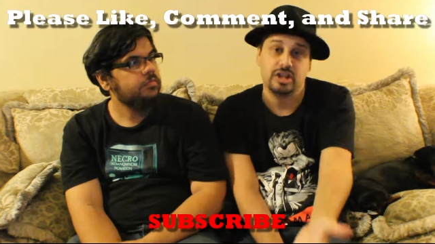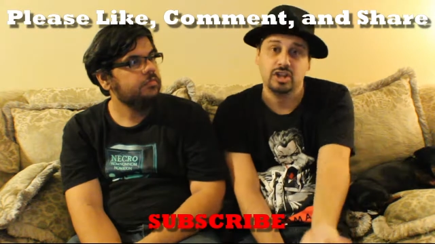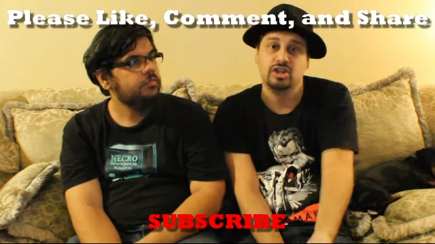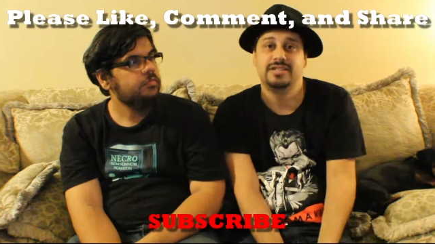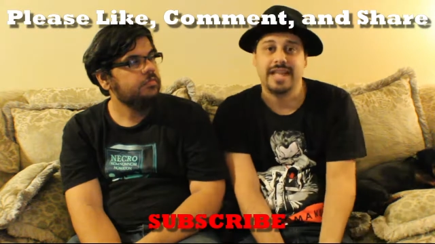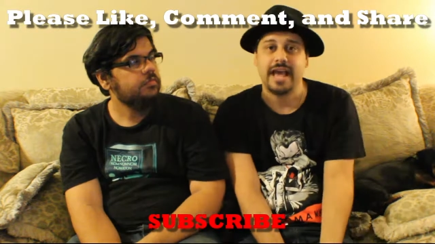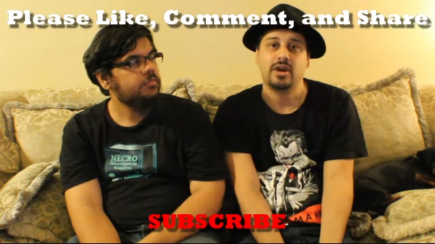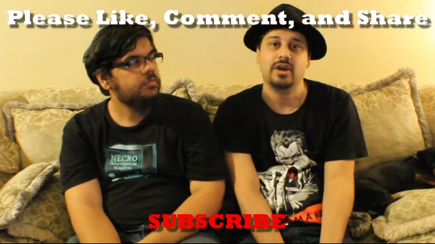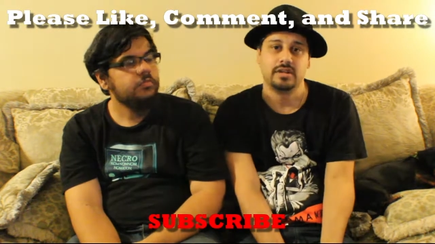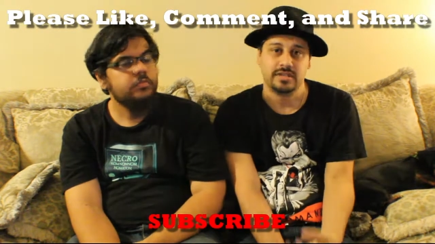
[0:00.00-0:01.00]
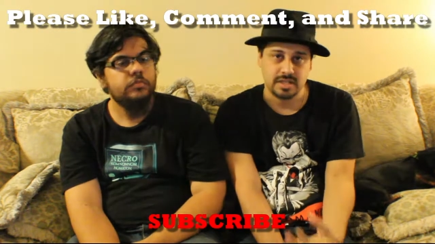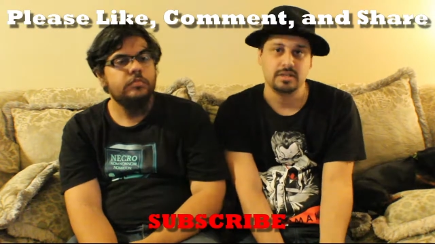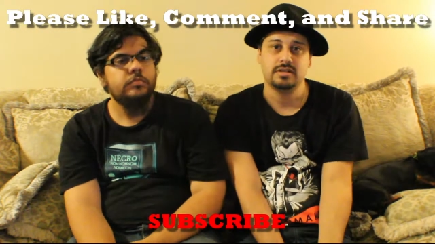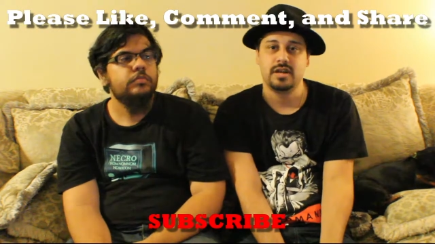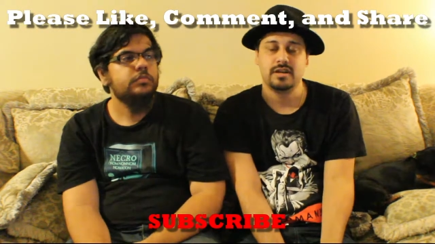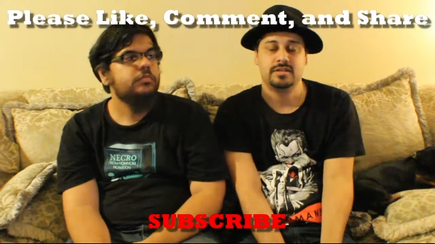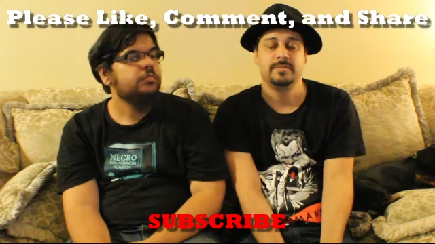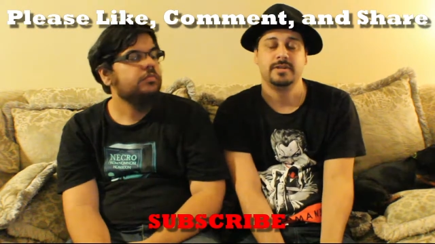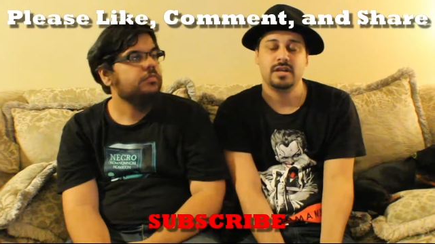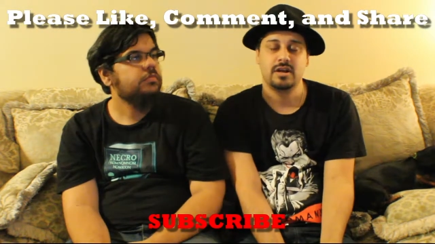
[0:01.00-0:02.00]
Speaker 1: it looks that good. Cinematography,
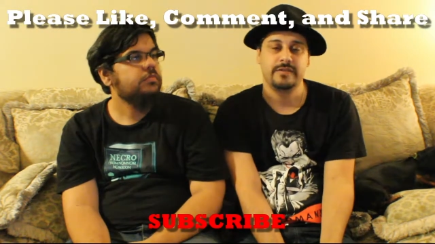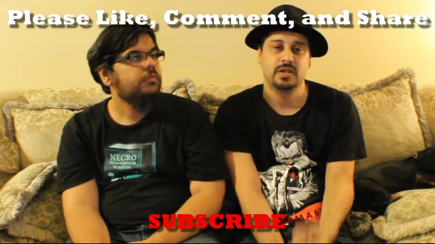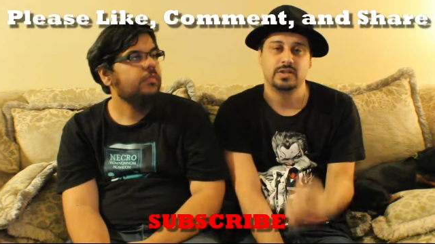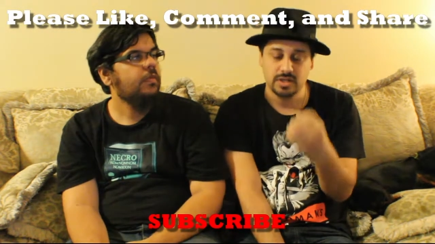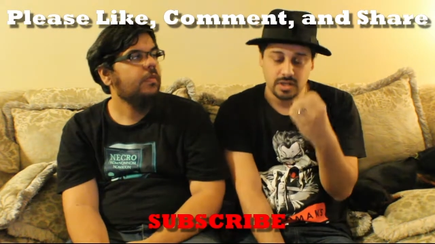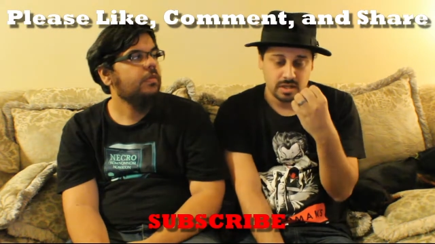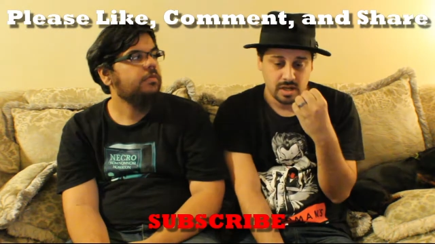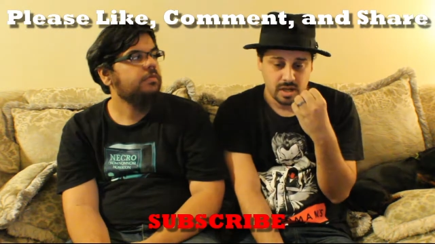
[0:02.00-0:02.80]
cinematography looks good.